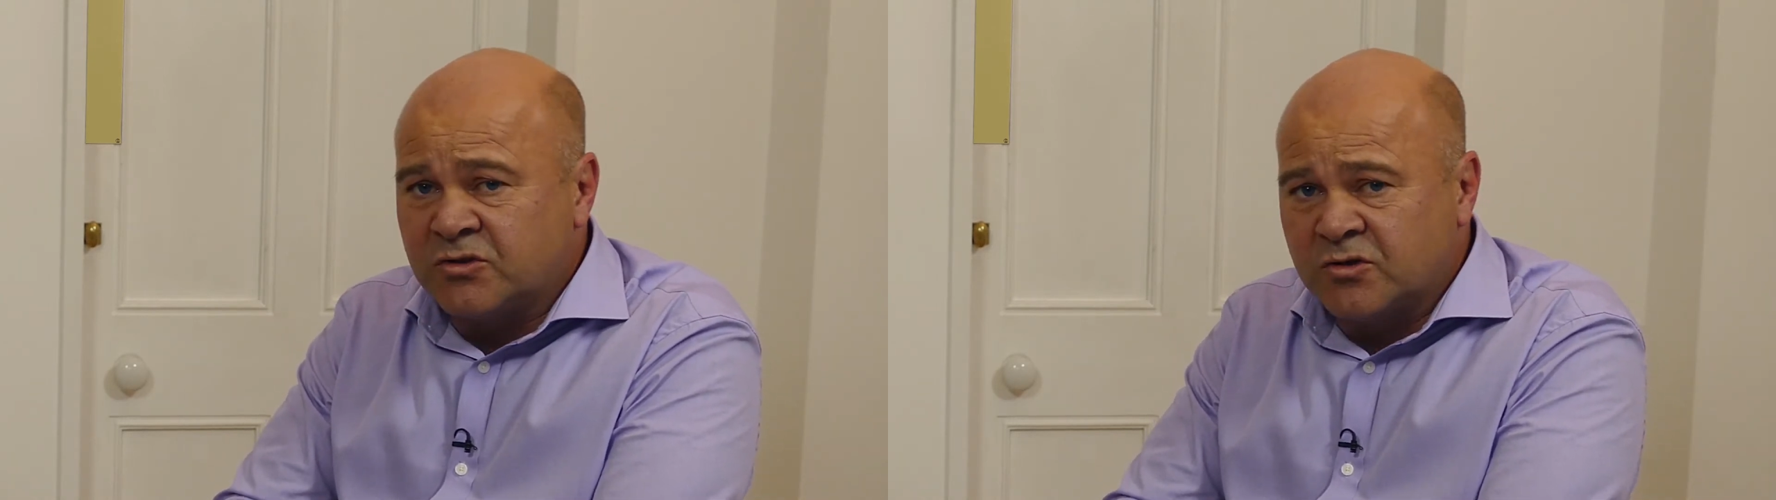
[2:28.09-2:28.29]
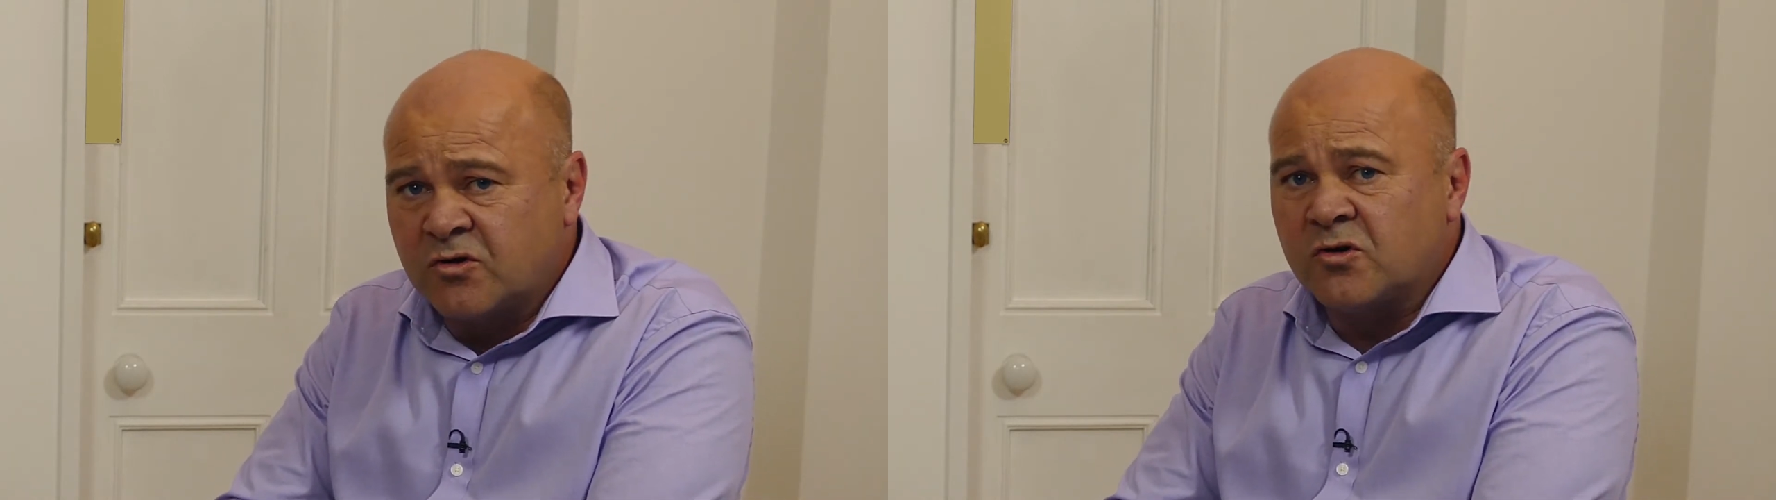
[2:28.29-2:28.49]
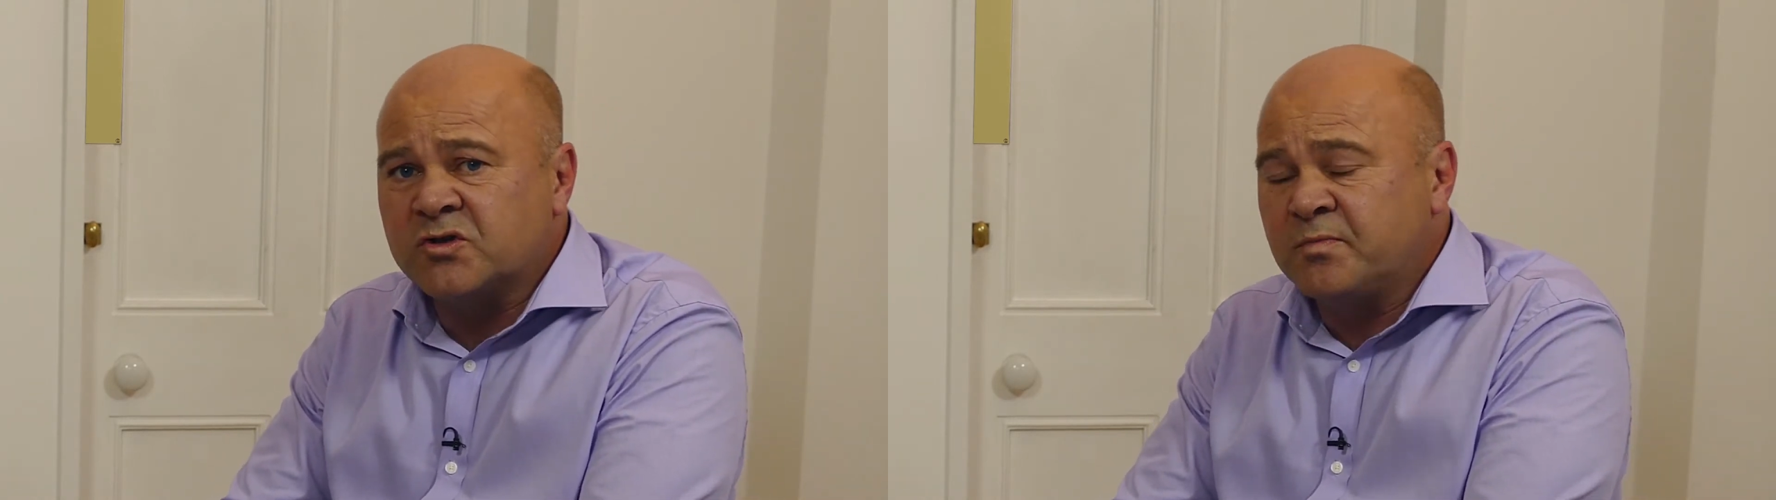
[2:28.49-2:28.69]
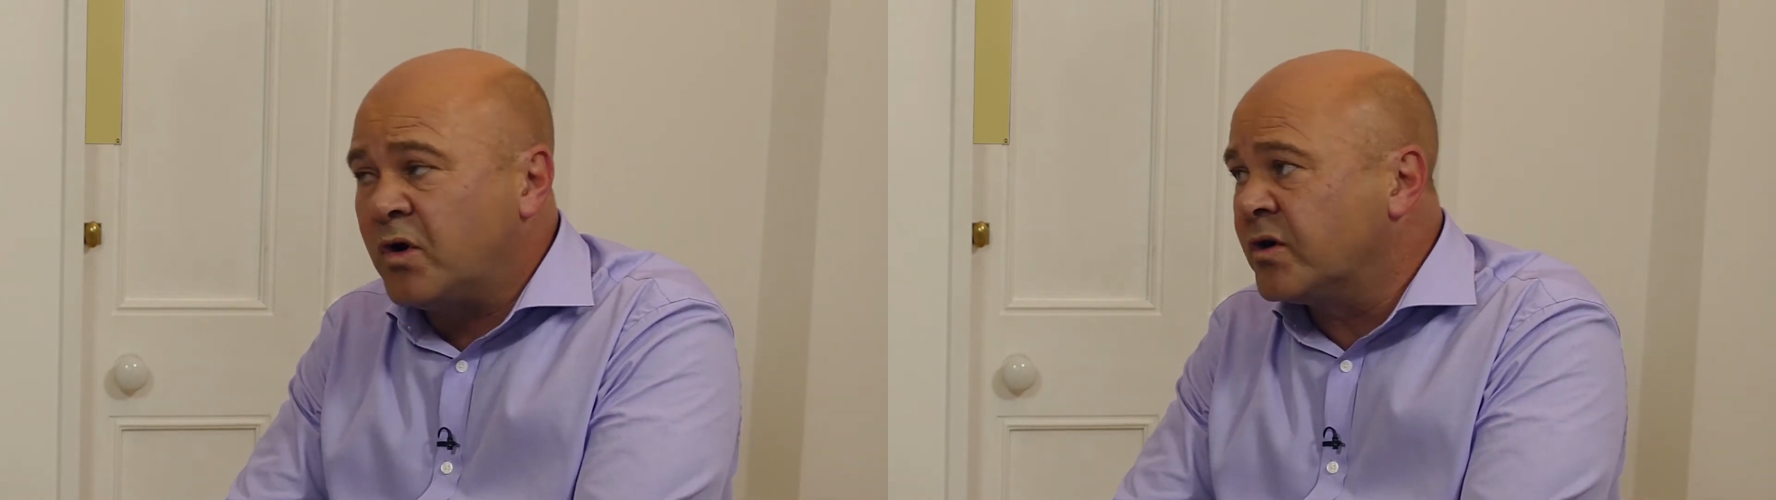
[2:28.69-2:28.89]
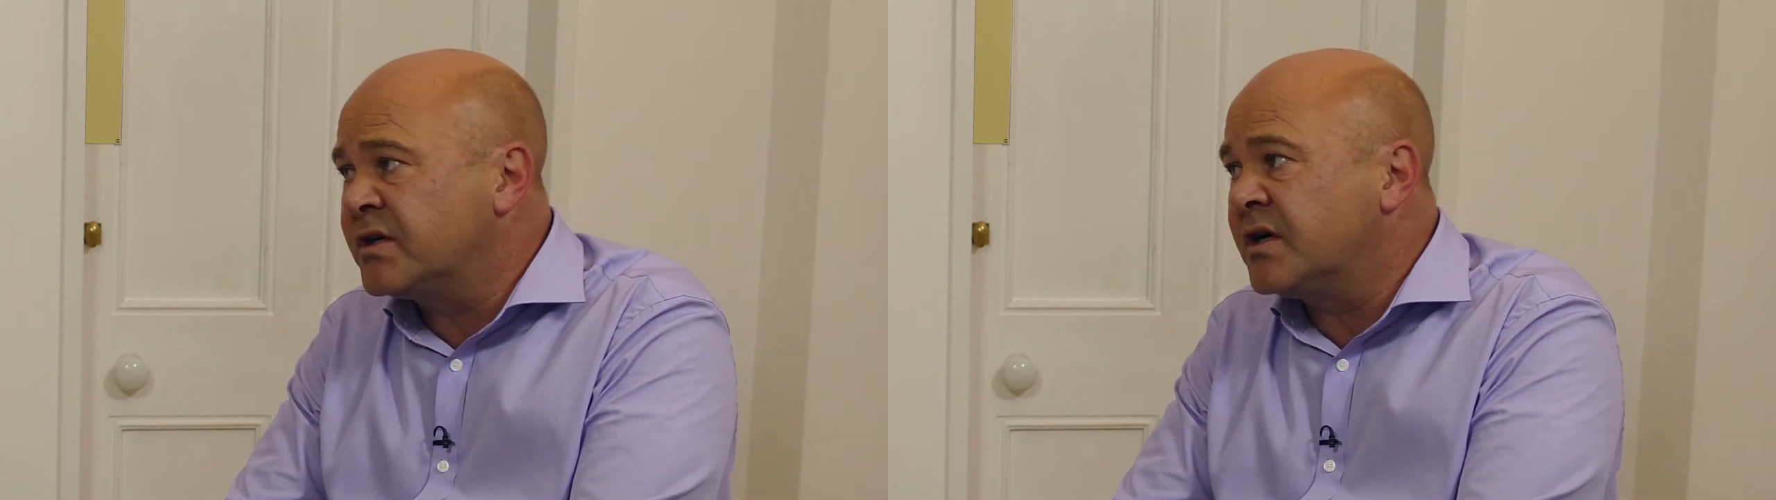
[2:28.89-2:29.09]
so
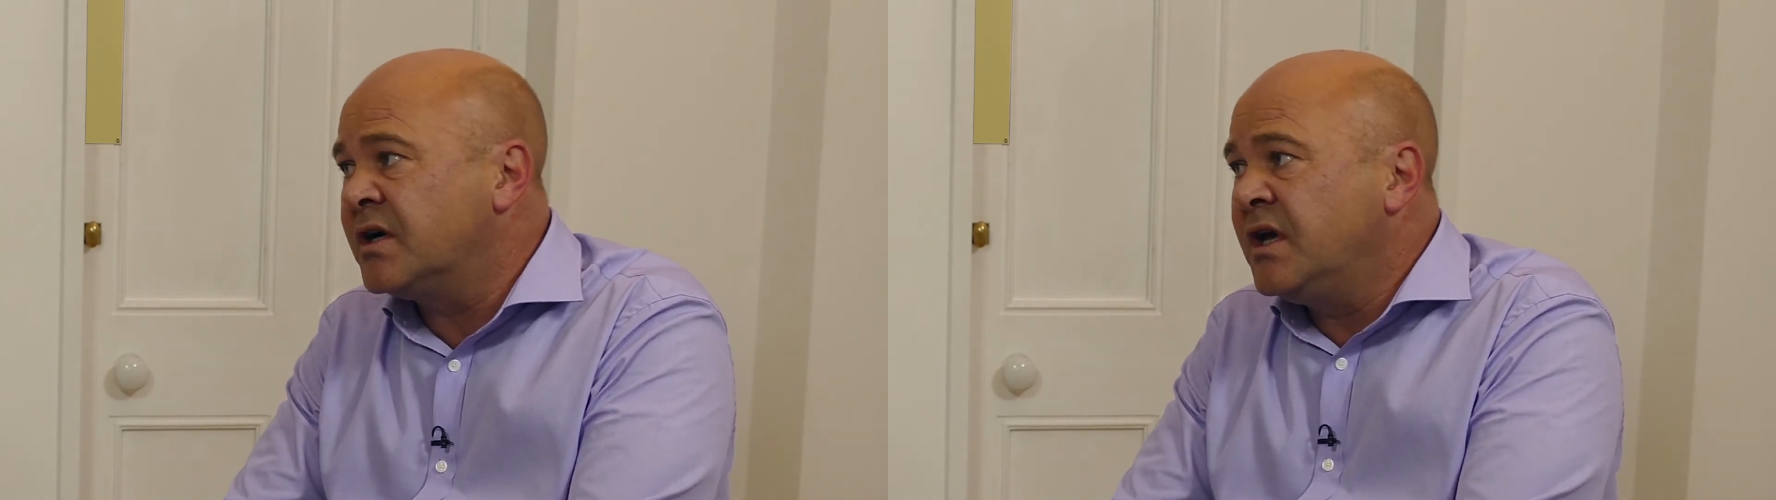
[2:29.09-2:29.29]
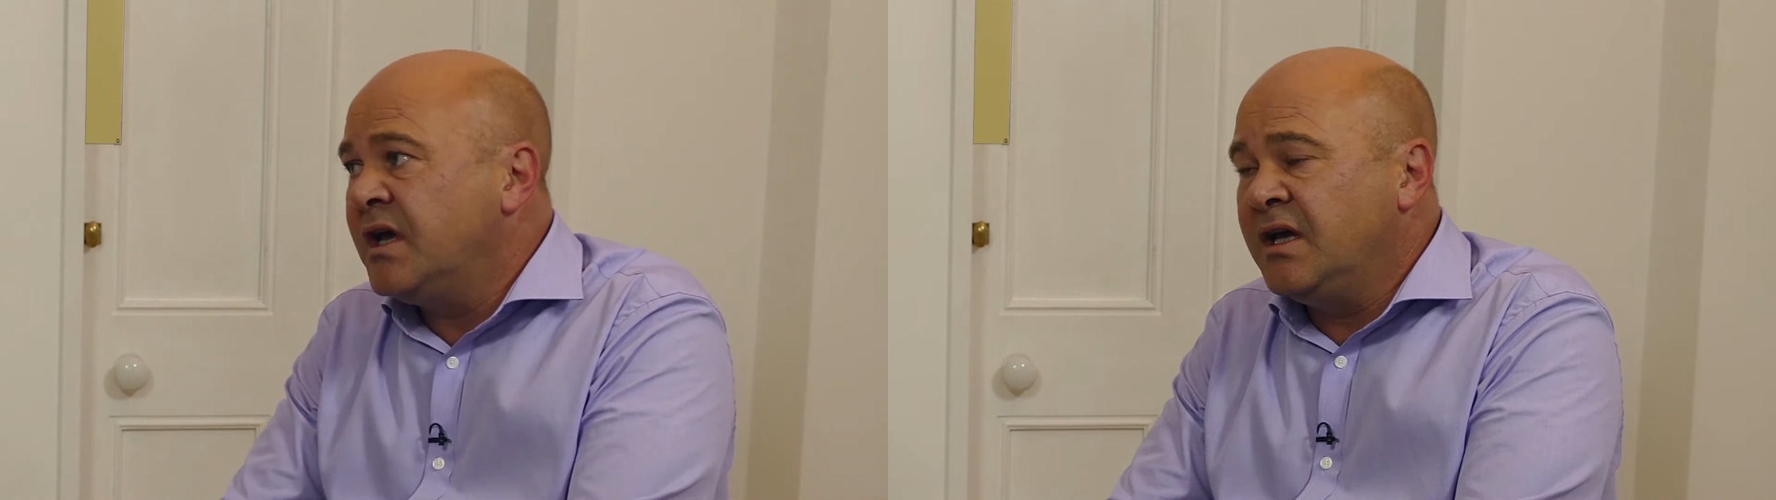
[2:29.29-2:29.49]
cross-border